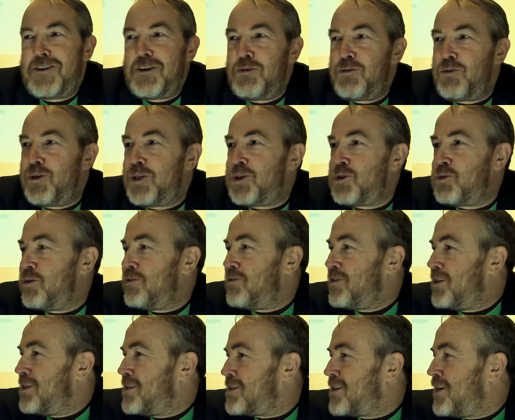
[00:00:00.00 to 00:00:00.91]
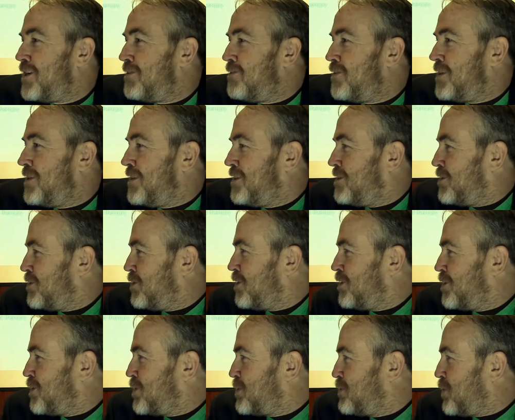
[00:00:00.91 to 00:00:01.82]
which we've discovered is
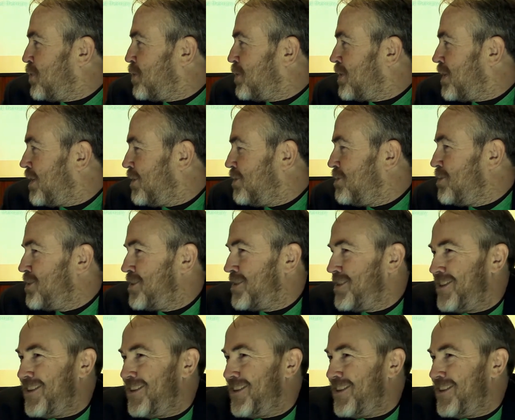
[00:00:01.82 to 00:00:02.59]
not a small coach,